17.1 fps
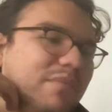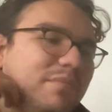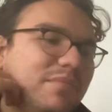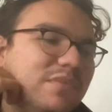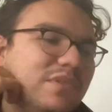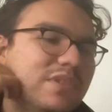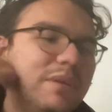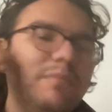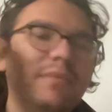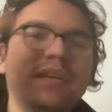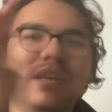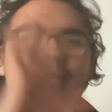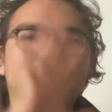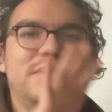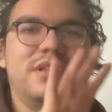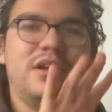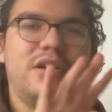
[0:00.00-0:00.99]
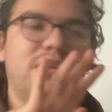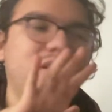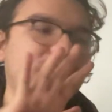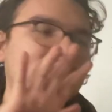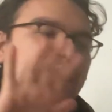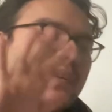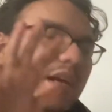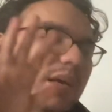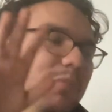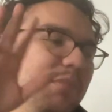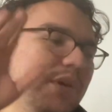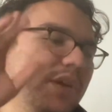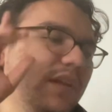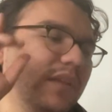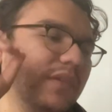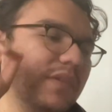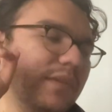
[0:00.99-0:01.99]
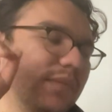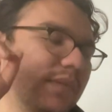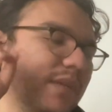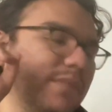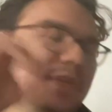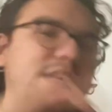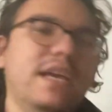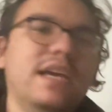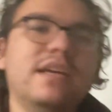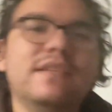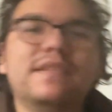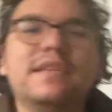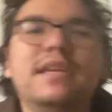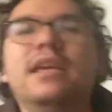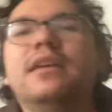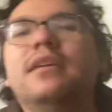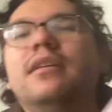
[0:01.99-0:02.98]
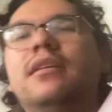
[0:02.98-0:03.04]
sometimes, not all the time, but sometimes he has like